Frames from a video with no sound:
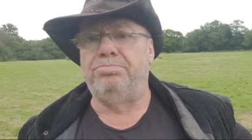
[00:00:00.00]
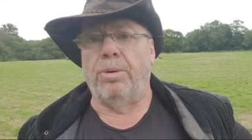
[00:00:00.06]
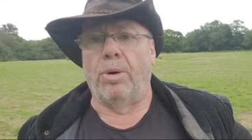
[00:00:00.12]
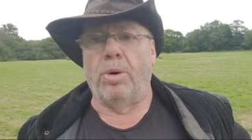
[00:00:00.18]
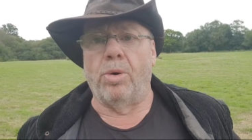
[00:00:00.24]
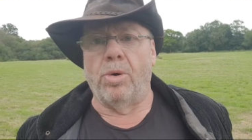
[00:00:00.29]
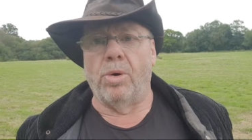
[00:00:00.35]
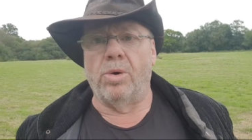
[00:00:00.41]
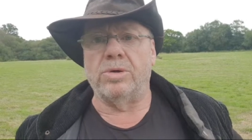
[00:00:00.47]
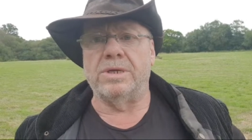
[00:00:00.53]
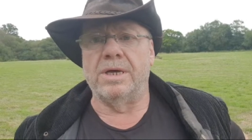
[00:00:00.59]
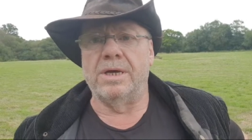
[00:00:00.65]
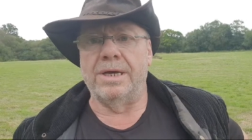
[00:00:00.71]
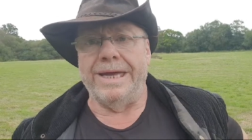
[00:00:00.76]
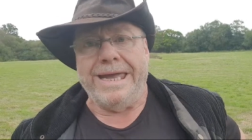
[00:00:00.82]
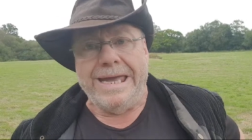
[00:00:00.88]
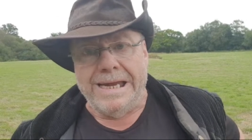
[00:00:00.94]
board
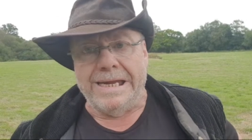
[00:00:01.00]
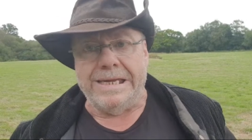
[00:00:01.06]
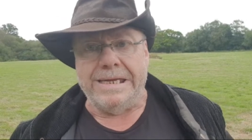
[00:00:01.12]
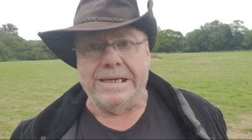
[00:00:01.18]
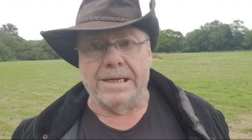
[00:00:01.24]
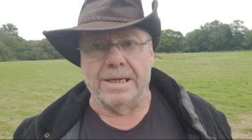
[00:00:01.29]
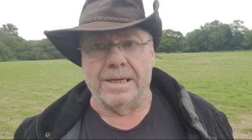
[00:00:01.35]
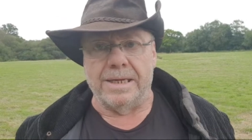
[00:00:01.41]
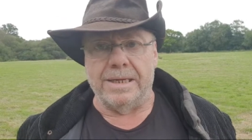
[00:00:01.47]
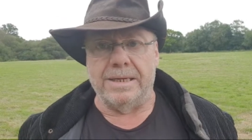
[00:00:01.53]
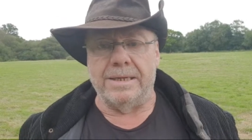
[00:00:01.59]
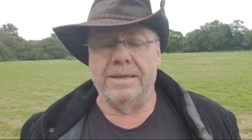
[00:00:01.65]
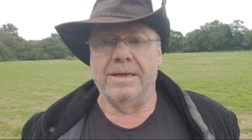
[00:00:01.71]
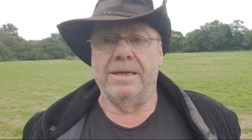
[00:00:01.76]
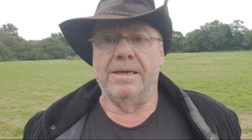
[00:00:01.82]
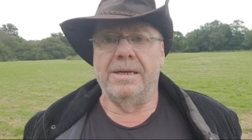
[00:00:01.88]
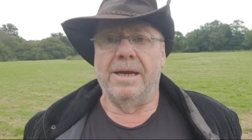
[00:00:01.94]
illegally
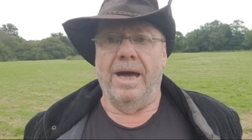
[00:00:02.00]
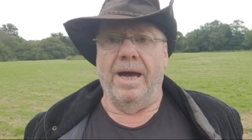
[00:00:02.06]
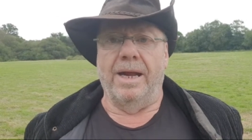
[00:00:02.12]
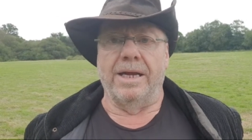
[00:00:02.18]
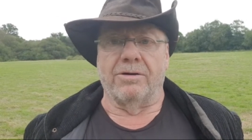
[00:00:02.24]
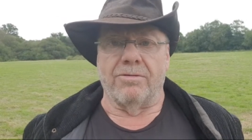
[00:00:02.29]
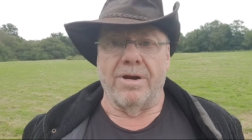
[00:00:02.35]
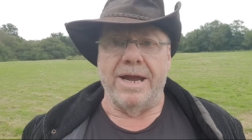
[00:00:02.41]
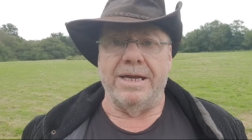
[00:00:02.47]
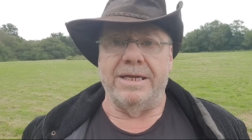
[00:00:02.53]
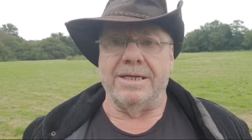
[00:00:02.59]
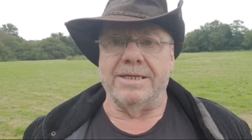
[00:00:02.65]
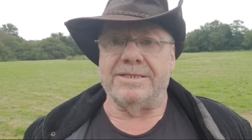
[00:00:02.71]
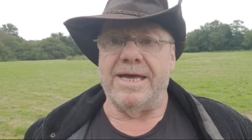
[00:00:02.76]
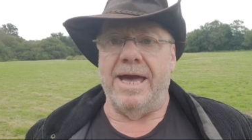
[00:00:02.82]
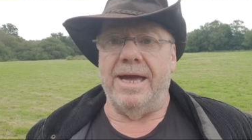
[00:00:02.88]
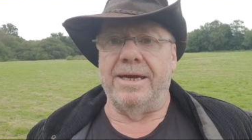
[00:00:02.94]
an Iranian
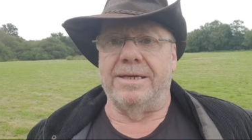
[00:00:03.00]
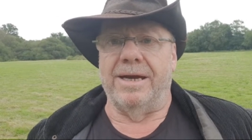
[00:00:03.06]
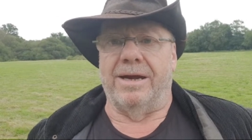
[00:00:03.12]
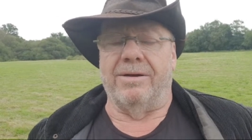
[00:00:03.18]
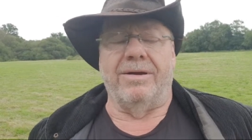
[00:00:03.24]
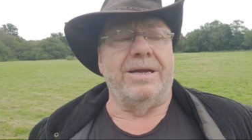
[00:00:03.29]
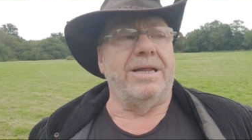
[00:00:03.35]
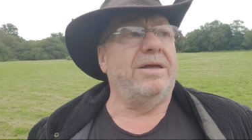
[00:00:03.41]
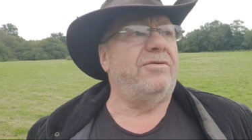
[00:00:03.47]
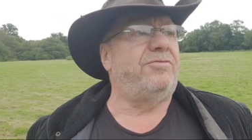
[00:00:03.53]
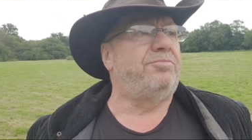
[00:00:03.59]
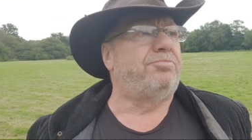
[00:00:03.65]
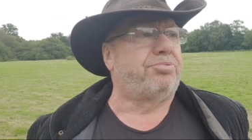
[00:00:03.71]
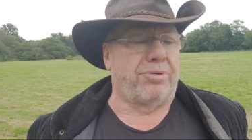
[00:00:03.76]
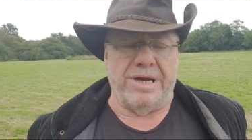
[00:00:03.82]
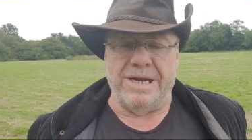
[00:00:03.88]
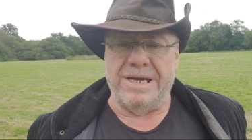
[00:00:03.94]
tanker. And if
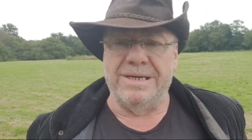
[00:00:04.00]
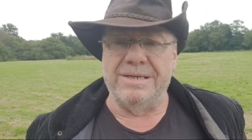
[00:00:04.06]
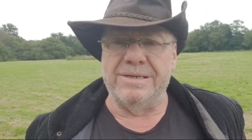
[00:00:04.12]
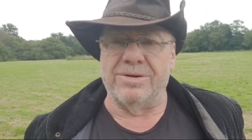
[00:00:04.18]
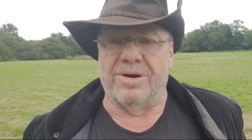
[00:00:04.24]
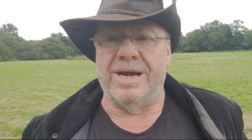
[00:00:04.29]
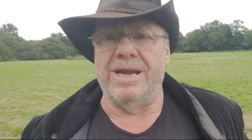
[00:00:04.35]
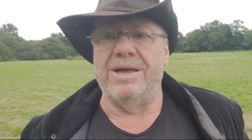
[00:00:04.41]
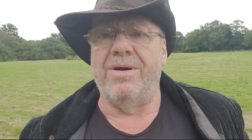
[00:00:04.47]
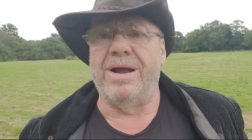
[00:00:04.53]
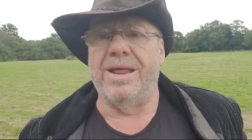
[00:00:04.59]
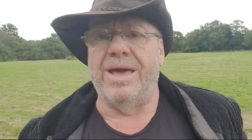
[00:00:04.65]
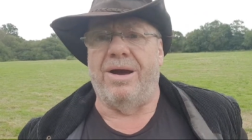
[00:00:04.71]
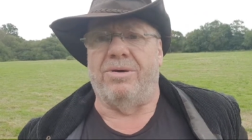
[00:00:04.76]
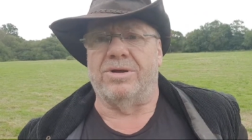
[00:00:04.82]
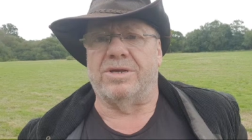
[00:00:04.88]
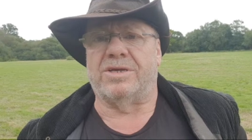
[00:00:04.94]
Britain or anyone
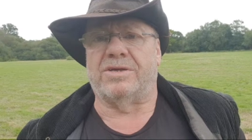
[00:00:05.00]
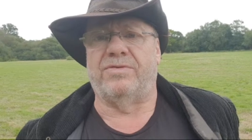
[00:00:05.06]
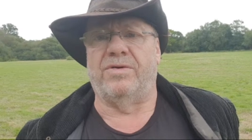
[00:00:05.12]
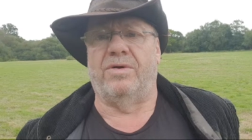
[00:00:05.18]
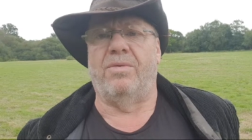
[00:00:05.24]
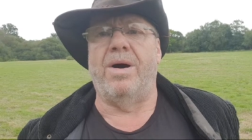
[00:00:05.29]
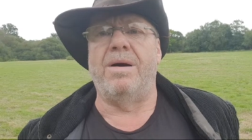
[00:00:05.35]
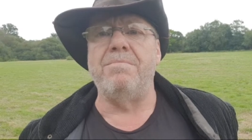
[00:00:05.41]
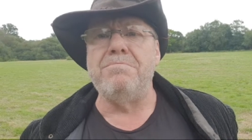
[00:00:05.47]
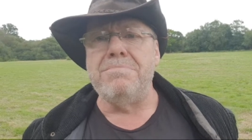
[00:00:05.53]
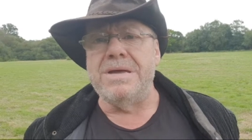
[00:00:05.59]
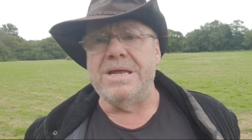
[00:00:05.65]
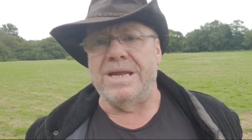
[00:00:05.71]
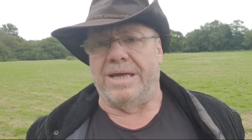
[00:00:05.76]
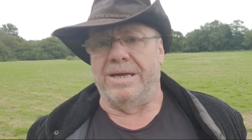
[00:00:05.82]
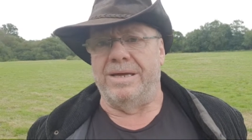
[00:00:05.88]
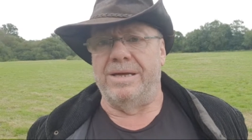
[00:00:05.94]
else for 1
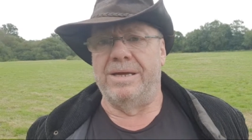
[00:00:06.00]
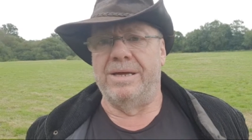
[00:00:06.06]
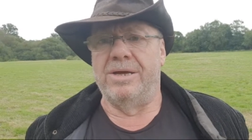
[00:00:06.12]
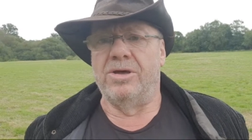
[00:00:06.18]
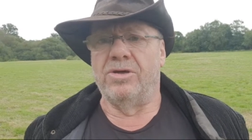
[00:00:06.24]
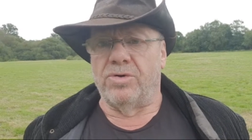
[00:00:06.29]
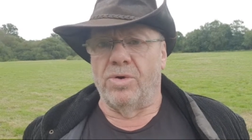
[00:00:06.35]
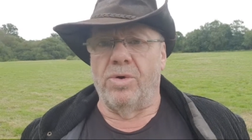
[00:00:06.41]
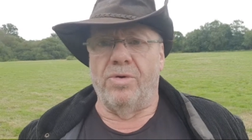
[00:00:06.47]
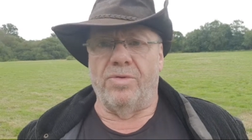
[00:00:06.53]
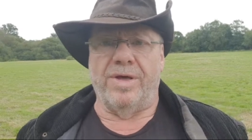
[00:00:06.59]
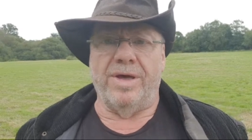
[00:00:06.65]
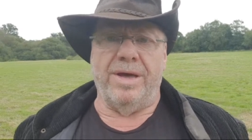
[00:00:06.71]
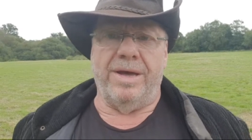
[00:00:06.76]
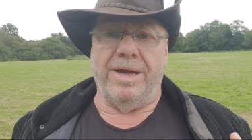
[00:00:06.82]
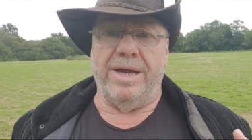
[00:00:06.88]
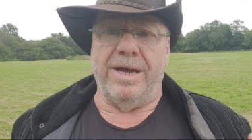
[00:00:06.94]
minute thought
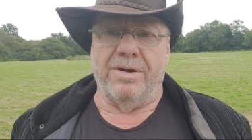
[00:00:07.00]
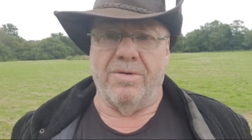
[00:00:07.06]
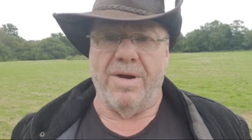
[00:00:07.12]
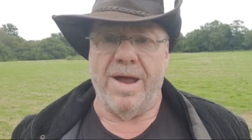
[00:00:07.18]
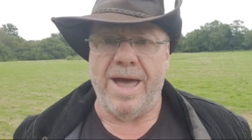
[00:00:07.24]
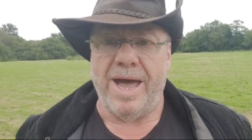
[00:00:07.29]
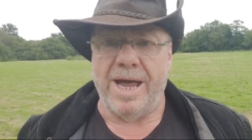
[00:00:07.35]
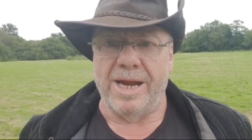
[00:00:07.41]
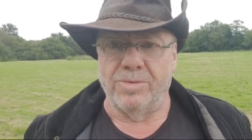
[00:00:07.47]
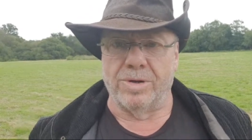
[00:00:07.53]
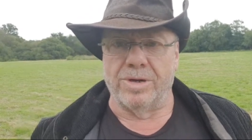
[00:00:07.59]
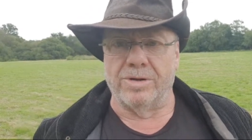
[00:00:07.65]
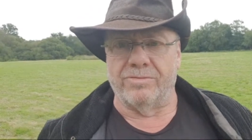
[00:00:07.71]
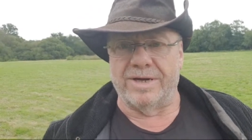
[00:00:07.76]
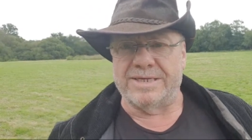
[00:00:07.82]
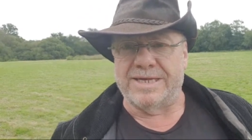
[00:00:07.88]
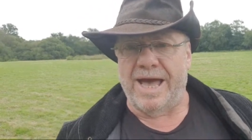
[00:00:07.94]
that Iran wouldn't
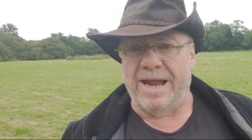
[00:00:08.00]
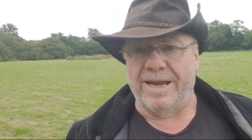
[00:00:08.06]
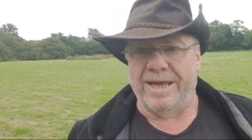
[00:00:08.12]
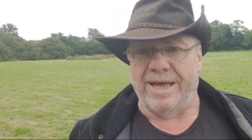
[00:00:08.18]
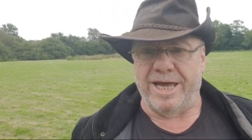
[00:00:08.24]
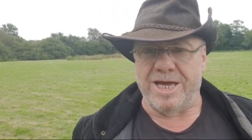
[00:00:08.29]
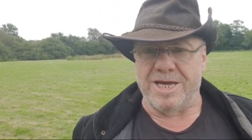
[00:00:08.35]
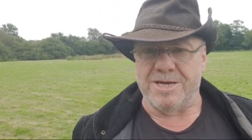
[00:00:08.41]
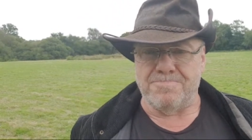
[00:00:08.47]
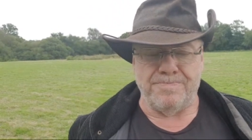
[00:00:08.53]
retaliate,